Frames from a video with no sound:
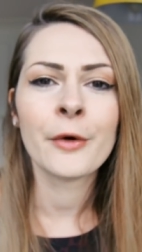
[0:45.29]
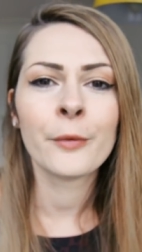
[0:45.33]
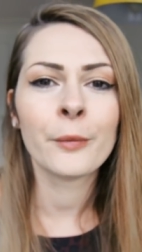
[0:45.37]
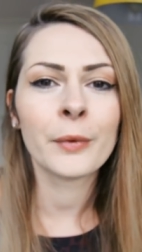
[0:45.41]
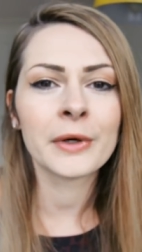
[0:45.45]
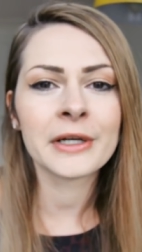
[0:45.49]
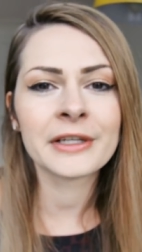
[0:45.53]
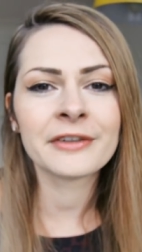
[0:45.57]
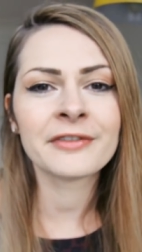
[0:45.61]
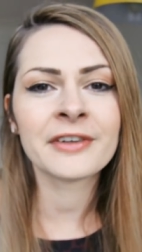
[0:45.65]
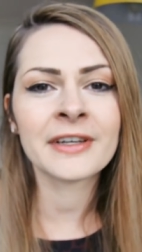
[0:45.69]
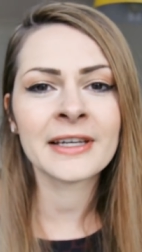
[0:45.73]

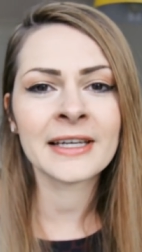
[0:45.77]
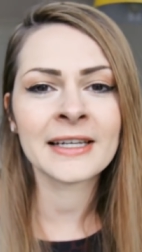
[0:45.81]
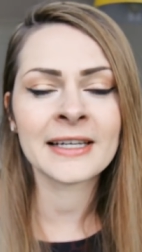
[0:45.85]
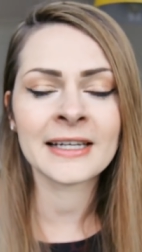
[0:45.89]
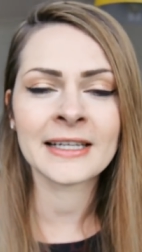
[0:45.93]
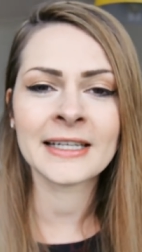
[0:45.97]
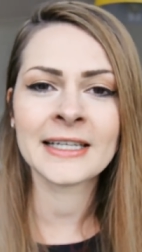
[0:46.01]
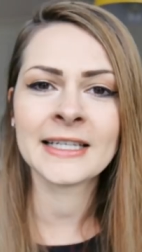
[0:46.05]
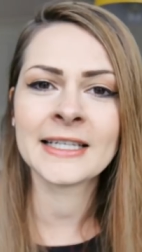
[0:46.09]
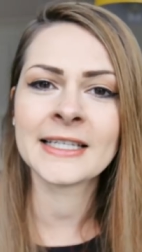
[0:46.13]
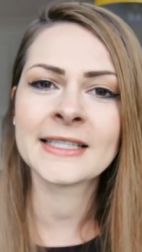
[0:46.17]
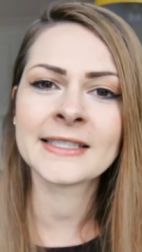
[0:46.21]
whatever
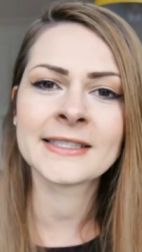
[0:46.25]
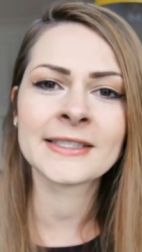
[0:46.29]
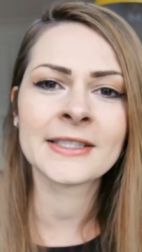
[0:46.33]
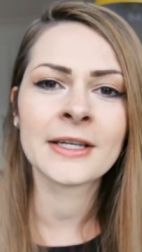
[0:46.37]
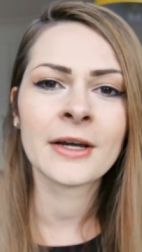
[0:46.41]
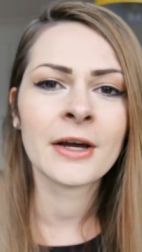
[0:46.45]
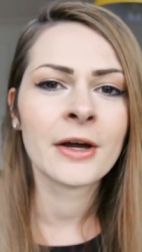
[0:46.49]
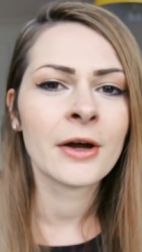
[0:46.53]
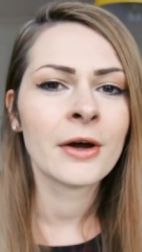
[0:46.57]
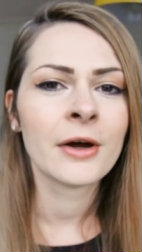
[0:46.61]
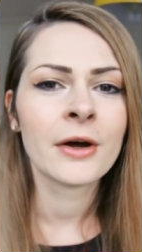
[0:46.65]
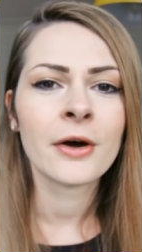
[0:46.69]
it is,
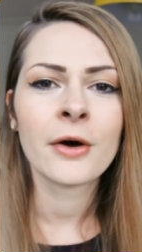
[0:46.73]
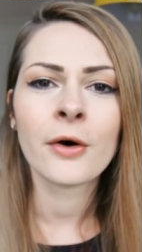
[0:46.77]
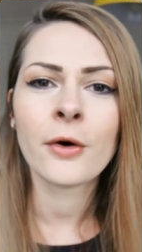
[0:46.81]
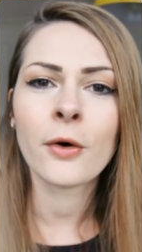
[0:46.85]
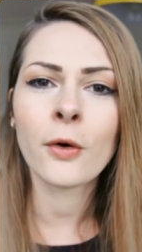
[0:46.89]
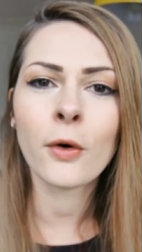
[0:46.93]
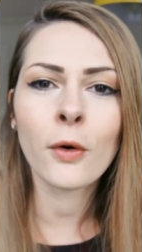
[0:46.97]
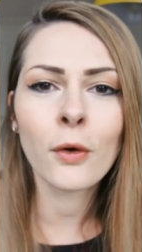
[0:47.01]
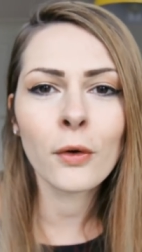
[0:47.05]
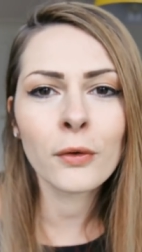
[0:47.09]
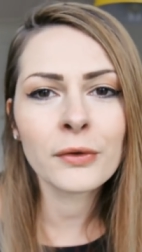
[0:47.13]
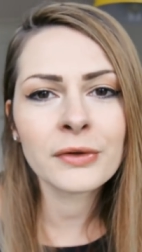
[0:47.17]

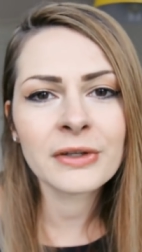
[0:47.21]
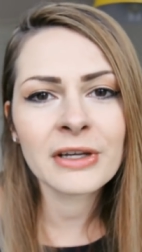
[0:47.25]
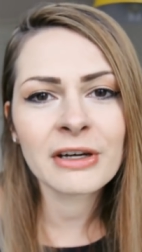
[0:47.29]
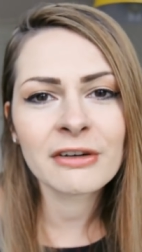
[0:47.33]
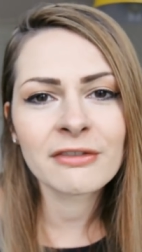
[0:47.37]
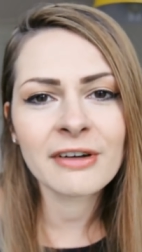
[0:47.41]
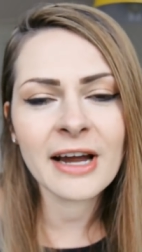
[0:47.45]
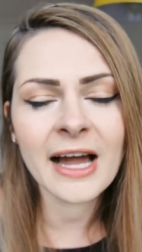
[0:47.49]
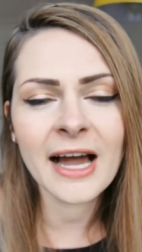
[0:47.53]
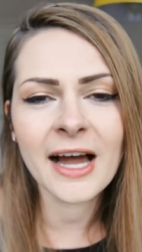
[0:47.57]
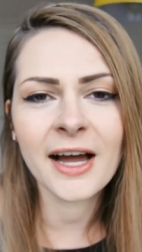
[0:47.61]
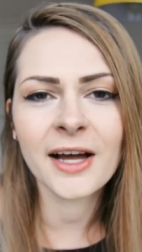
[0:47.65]
all year
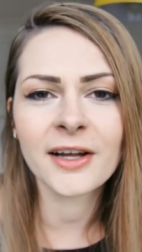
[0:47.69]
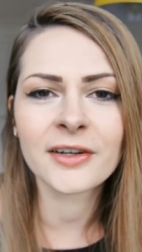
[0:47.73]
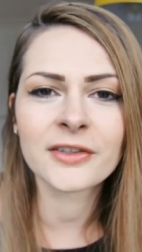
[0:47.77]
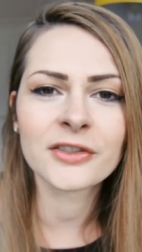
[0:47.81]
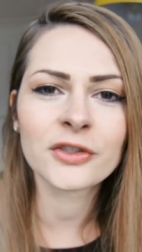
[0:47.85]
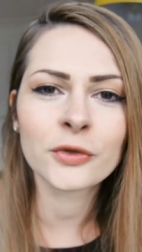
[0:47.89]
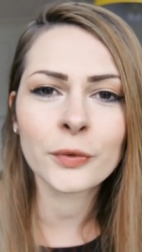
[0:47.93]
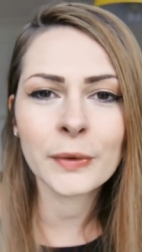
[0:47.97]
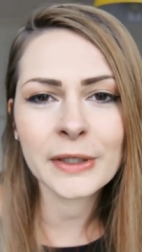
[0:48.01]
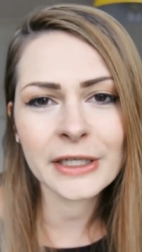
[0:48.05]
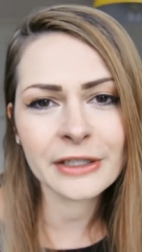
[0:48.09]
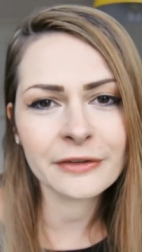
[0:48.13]

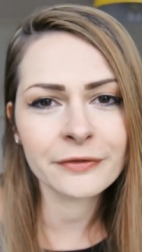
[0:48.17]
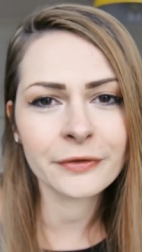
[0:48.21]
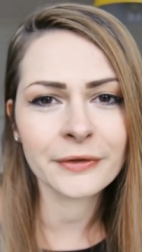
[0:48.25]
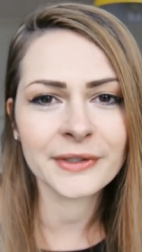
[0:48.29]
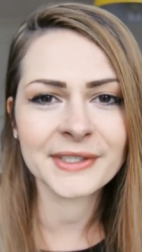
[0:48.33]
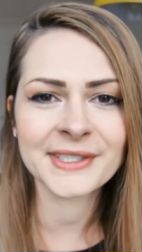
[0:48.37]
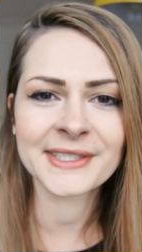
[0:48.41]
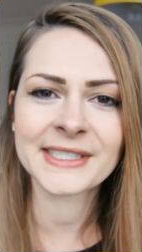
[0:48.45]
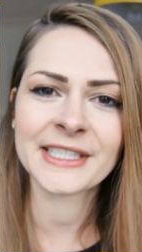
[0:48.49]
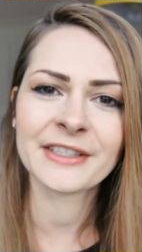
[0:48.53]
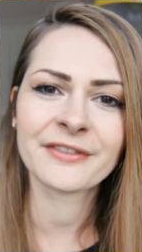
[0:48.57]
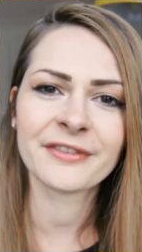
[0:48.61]
round,
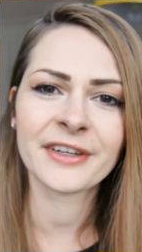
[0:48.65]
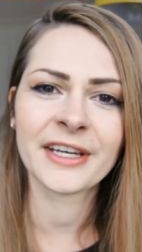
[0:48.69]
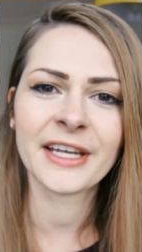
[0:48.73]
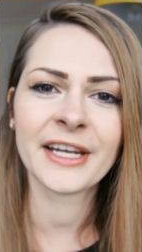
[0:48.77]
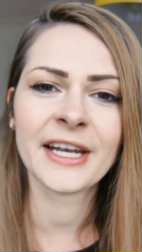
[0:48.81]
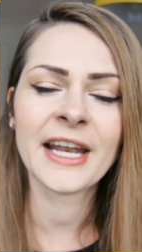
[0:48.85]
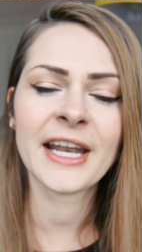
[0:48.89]
24-7,